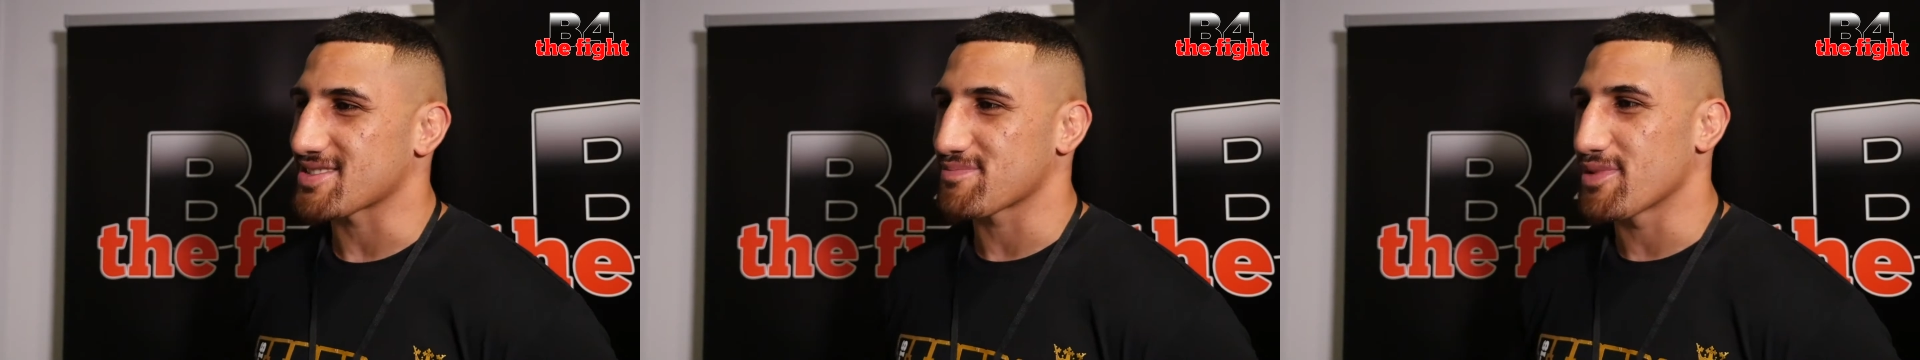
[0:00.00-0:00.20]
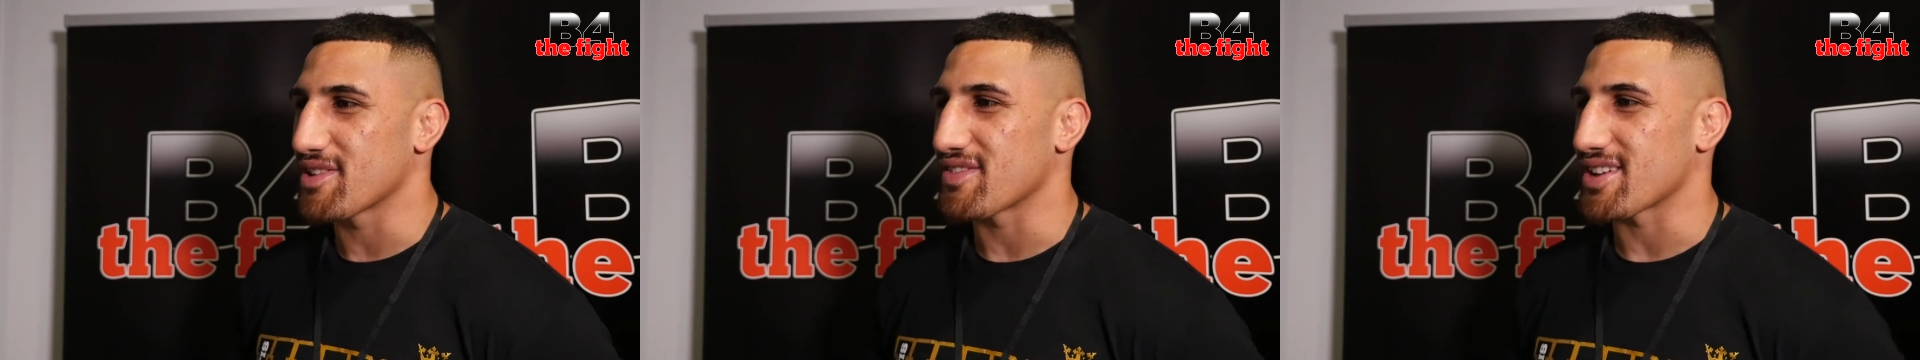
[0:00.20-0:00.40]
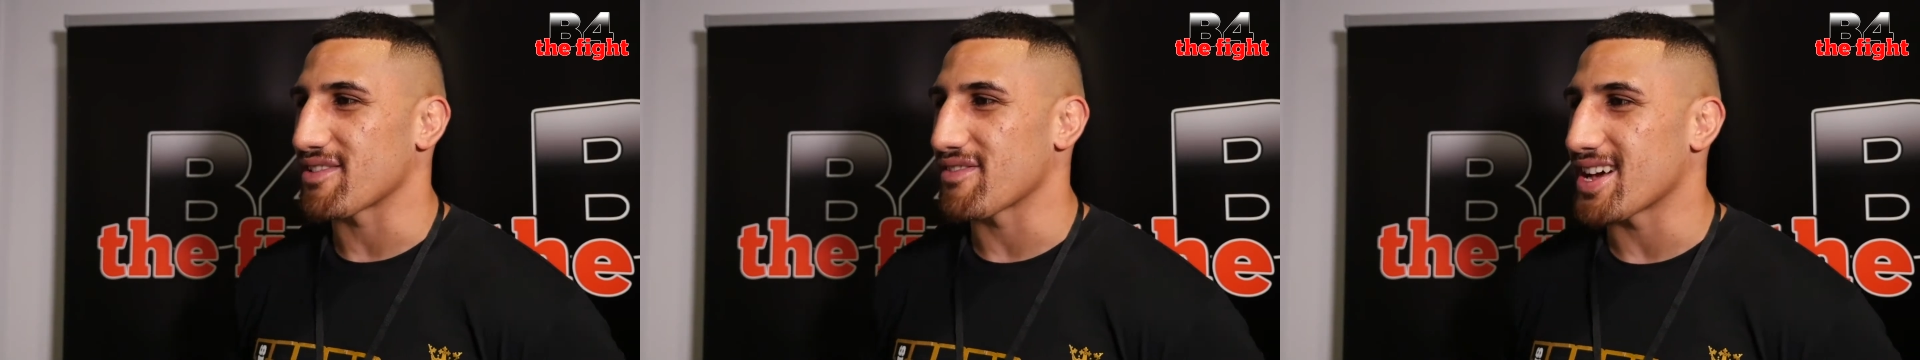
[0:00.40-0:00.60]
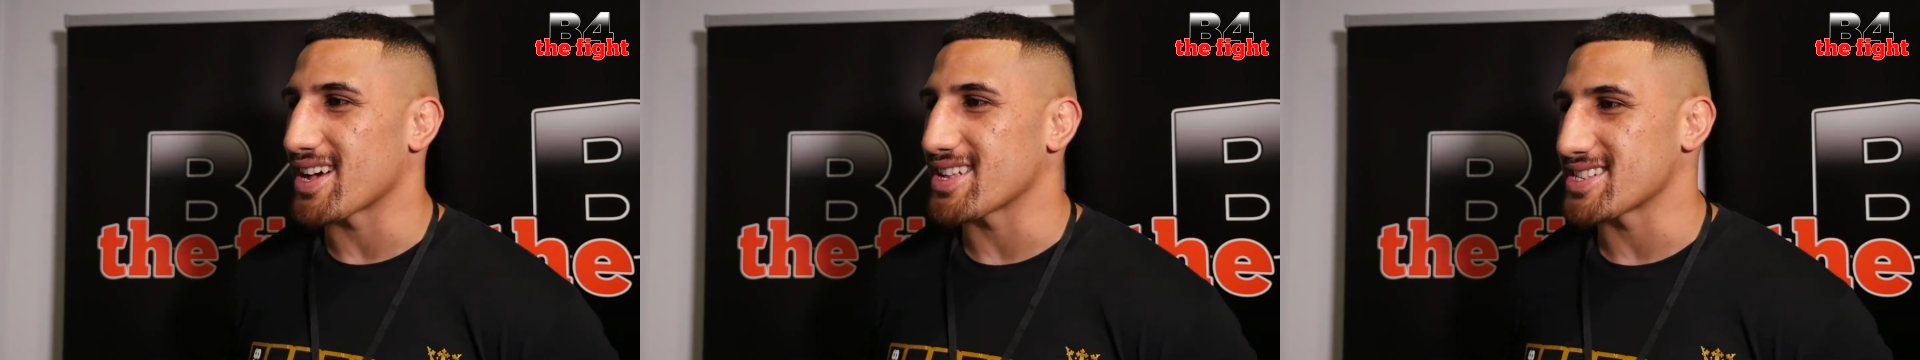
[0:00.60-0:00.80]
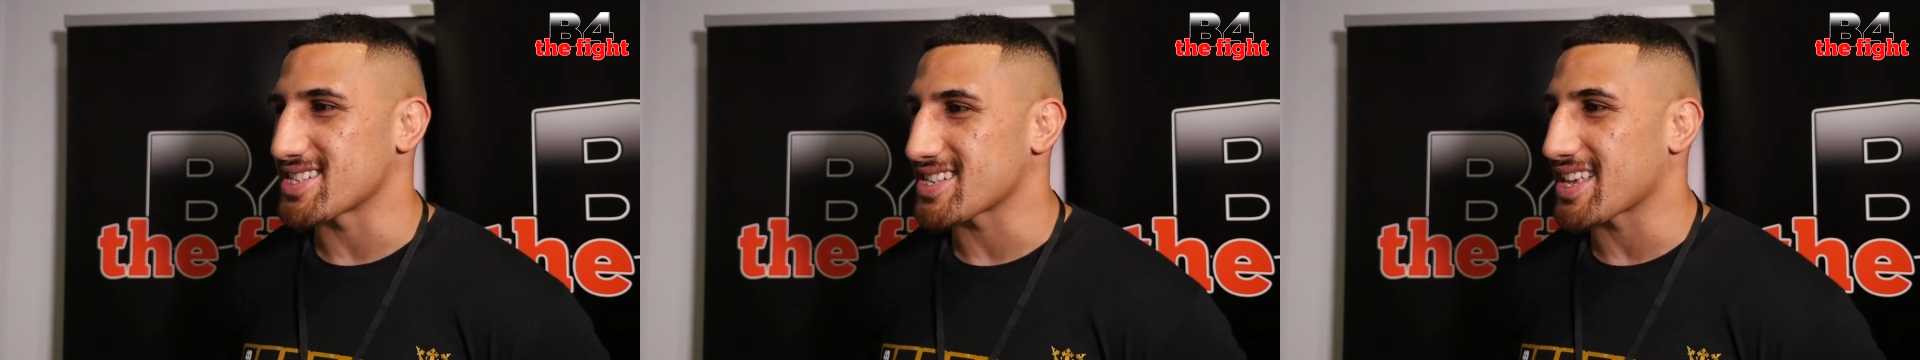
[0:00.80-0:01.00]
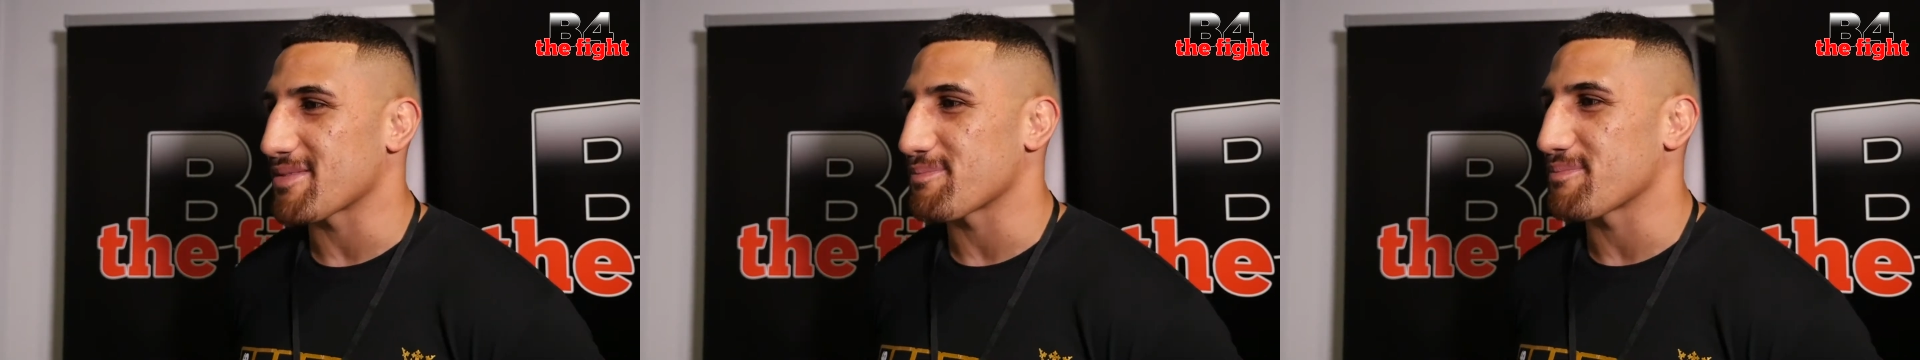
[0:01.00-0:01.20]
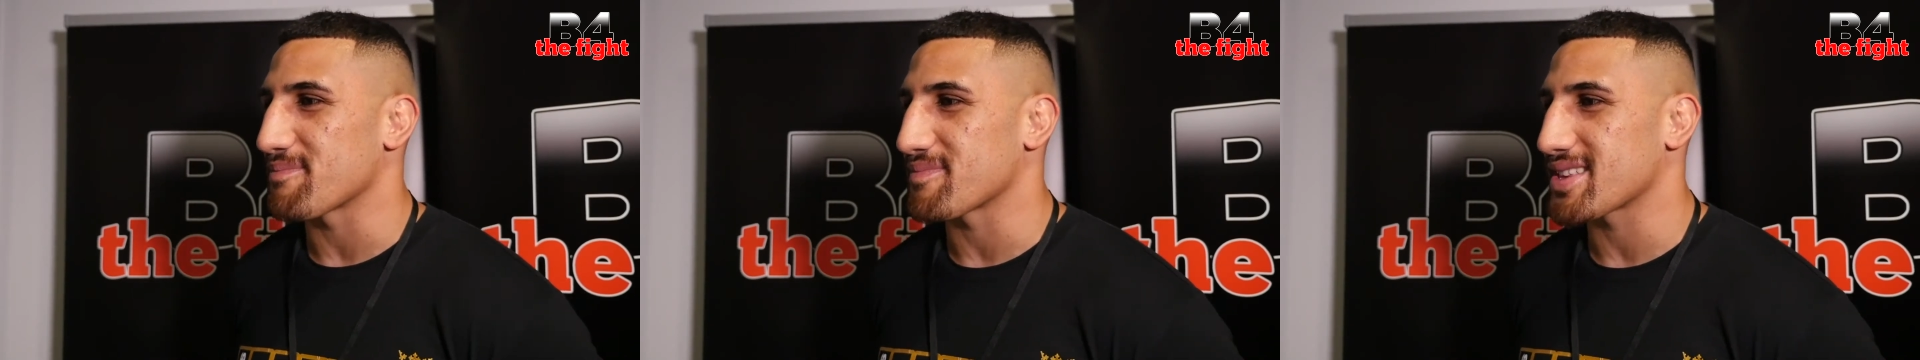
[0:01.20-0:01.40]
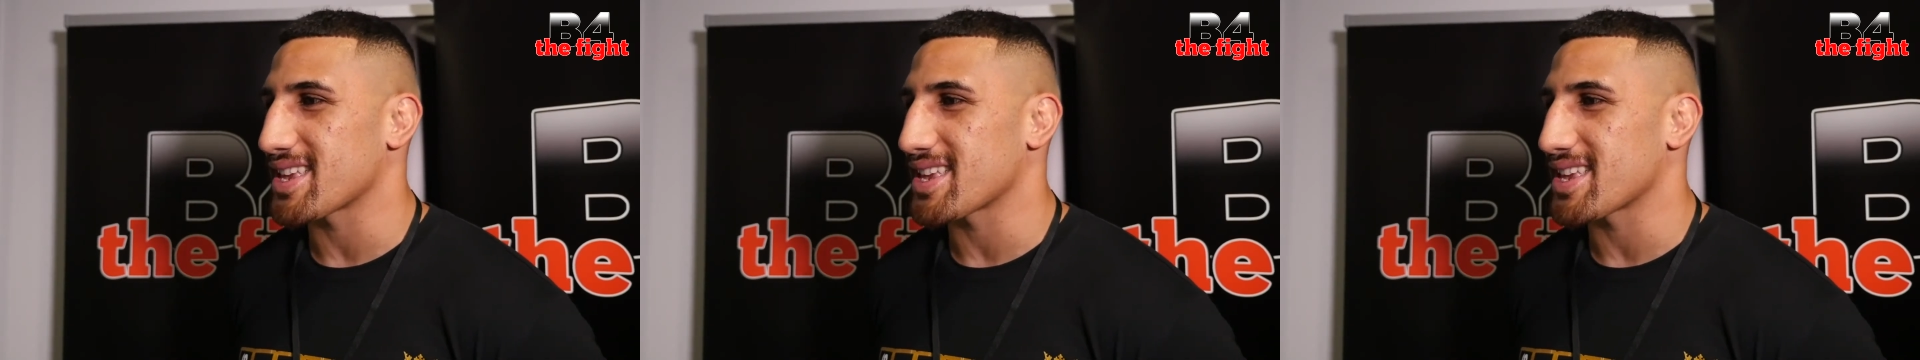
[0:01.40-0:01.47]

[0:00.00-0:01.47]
moving around, just getting